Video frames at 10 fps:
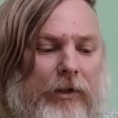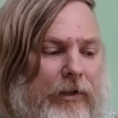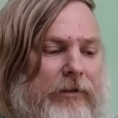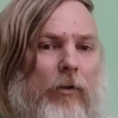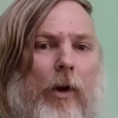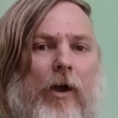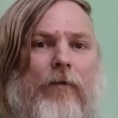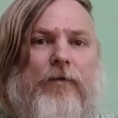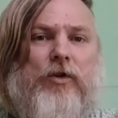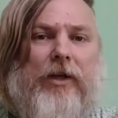it is a way
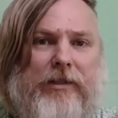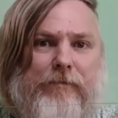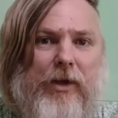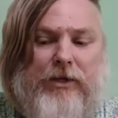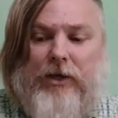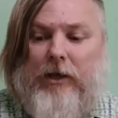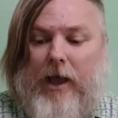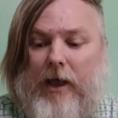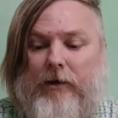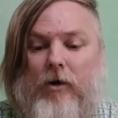of
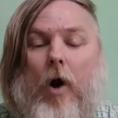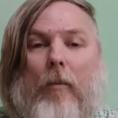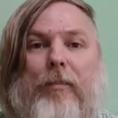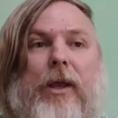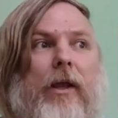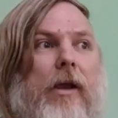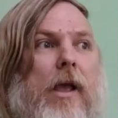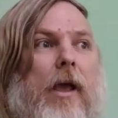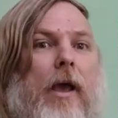transmitting and copying